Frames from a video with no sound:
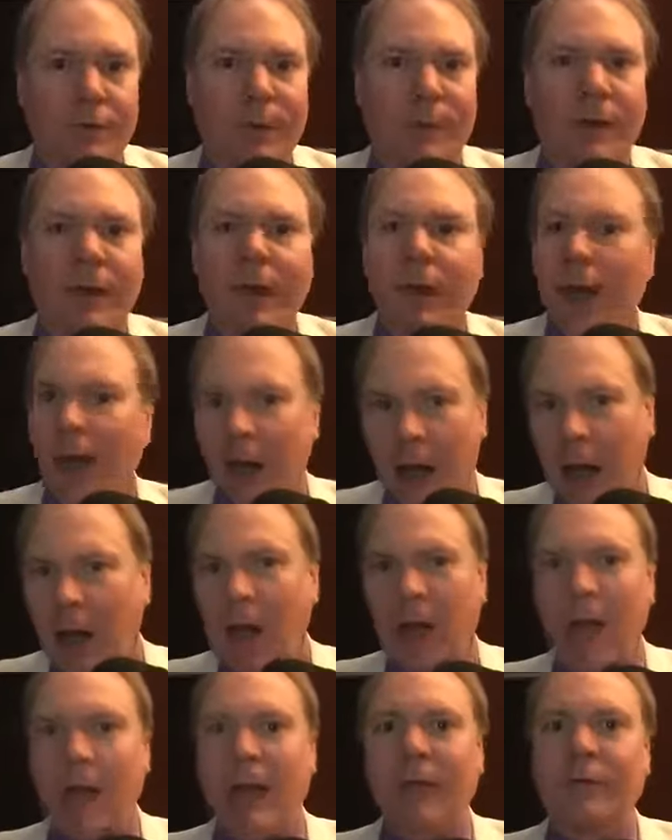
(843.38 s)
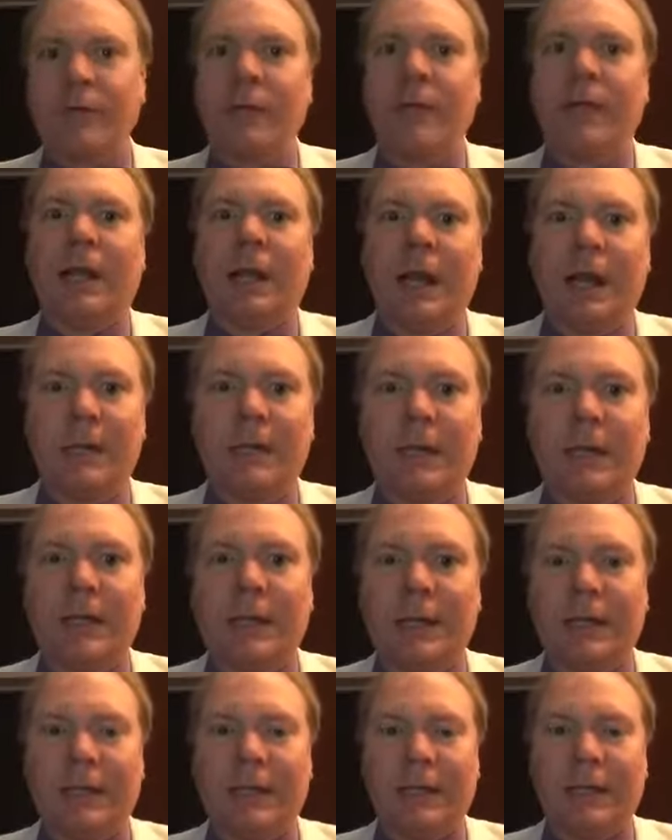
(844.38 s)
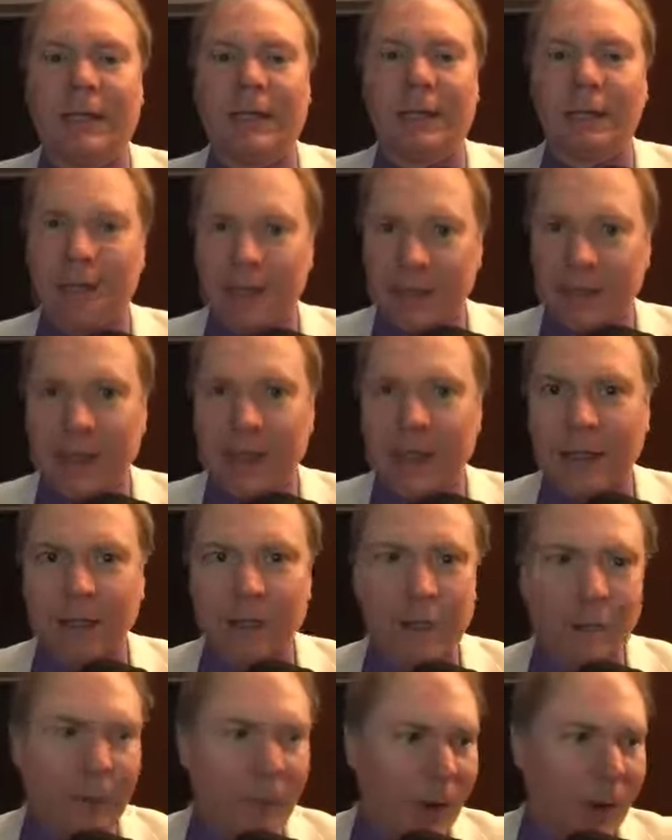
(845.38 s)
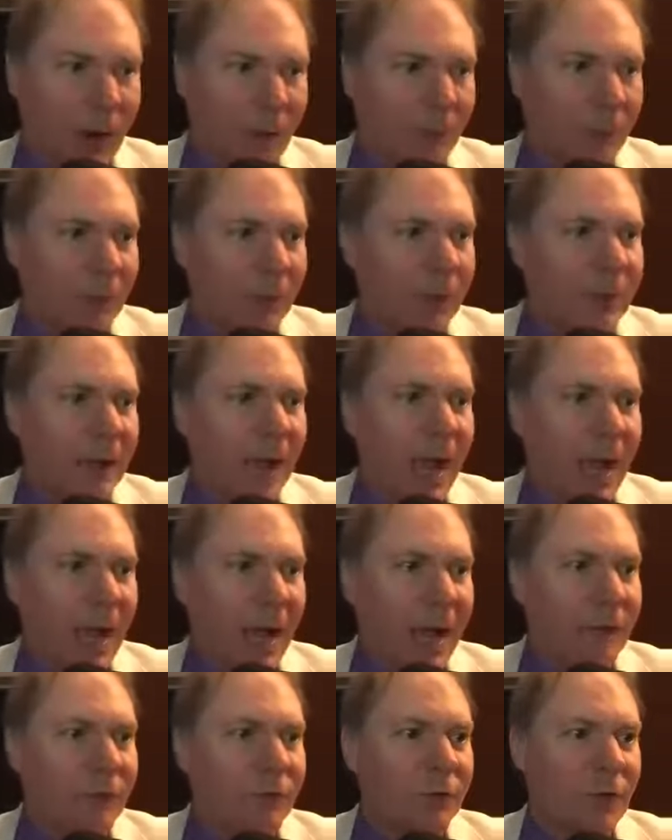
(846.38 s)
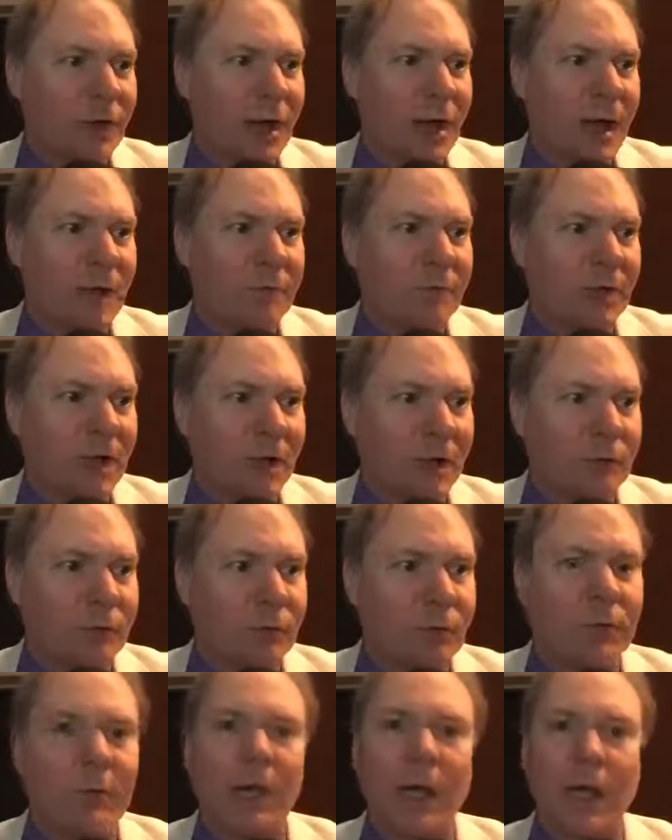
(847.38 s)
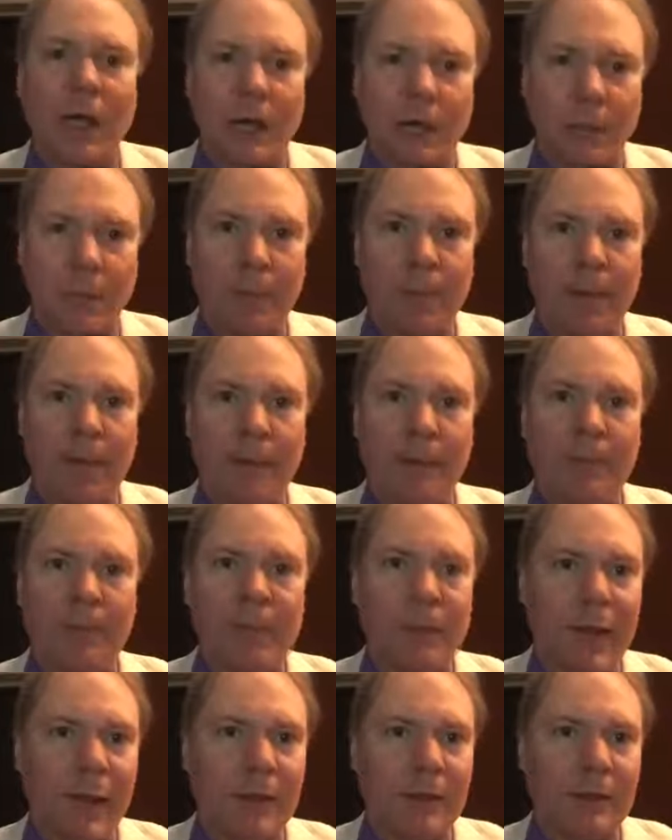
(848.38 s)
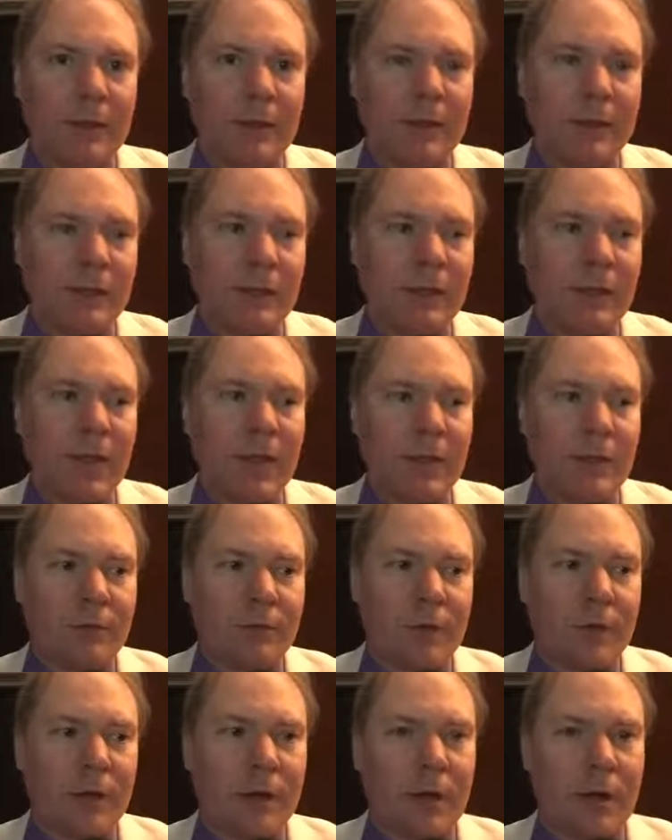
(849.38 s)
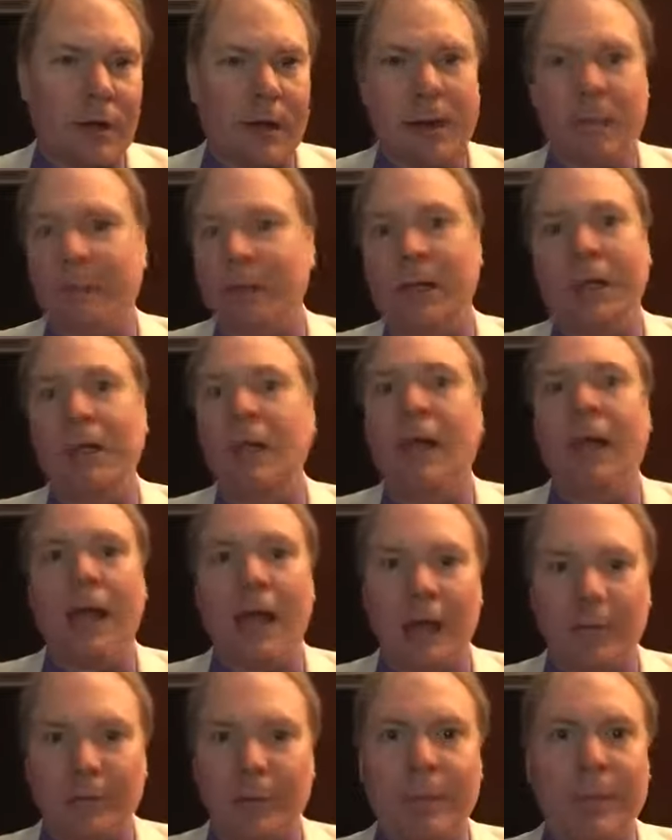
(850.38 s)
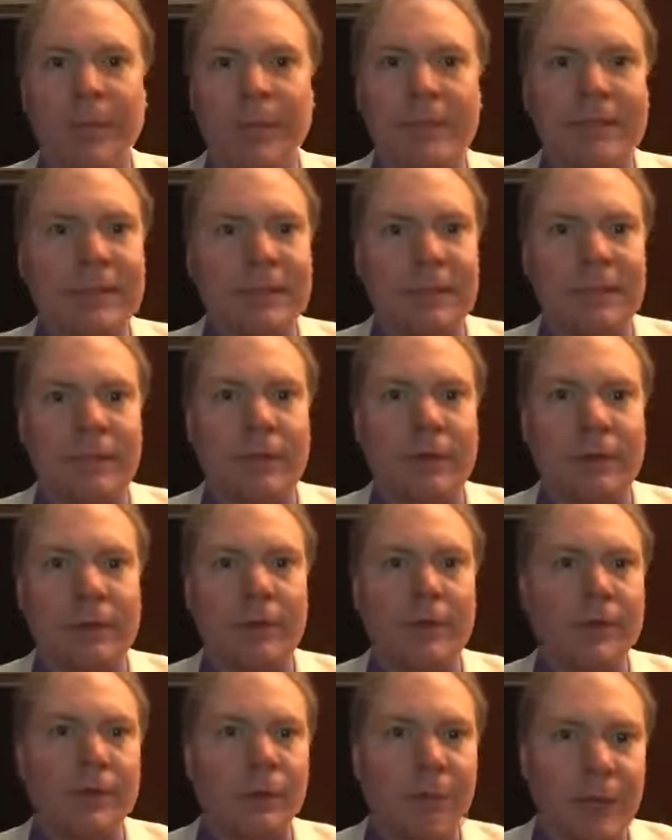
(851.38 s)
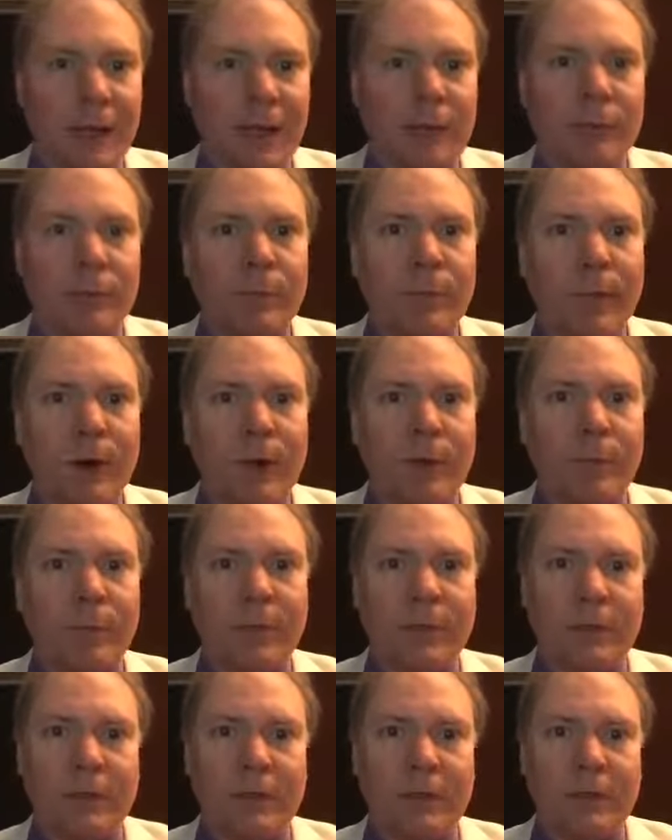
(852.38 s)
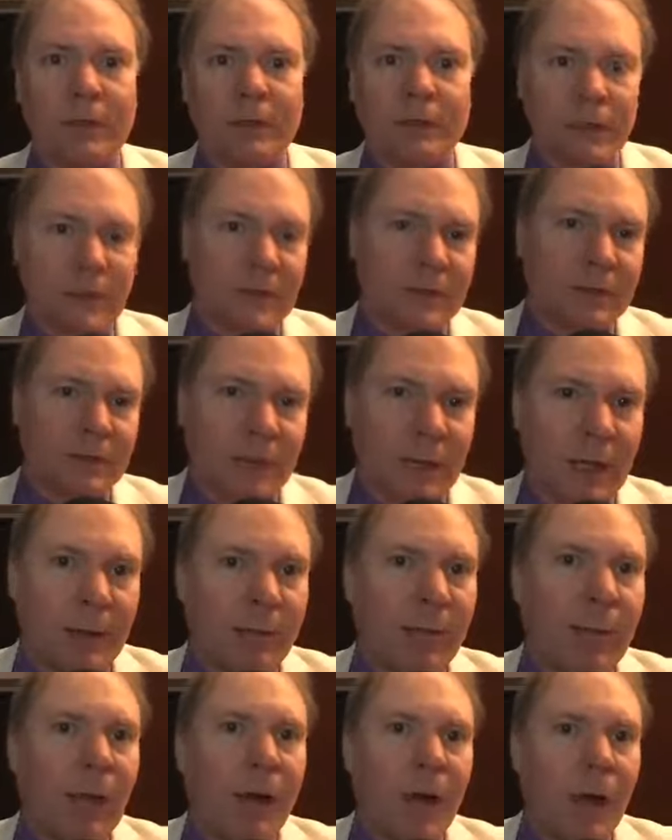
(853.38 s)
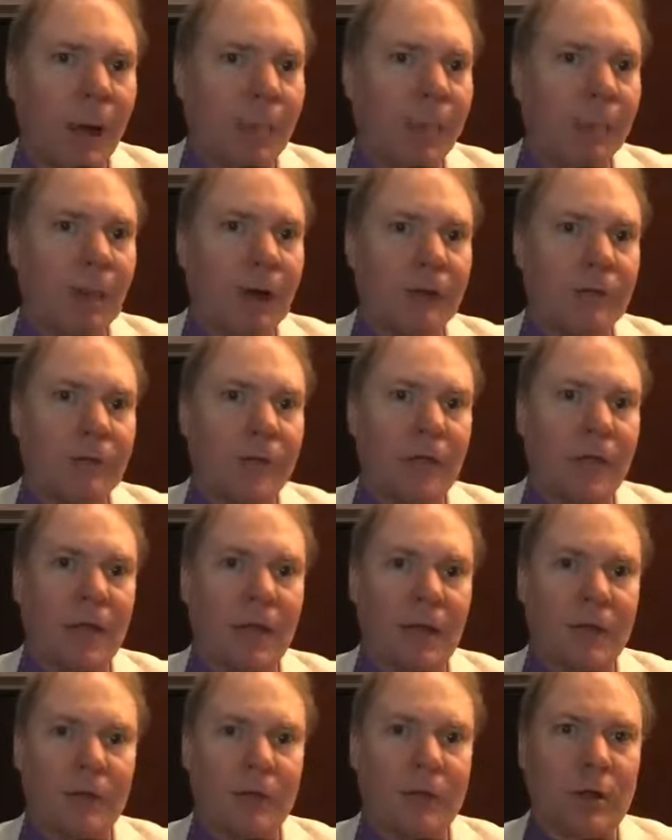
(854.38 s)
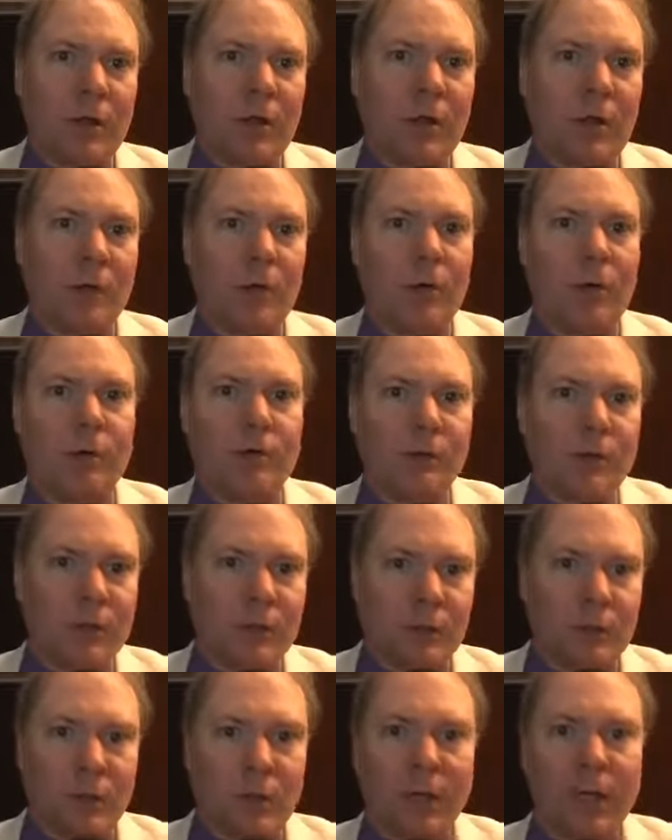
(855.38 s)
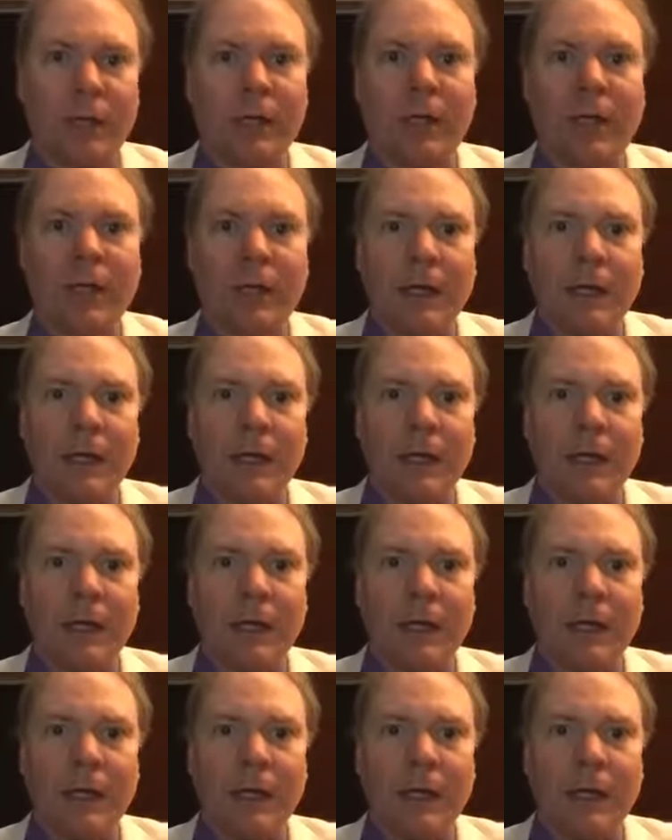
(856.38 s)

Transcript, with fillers: but I'll, I'll, ask you that. I mean, do you think there's a problem with the haves and the have-nots with competitive balance in NASCAR? I mean, everybody says there is in baseball, but do you think the same applies to NASCAR, or is it good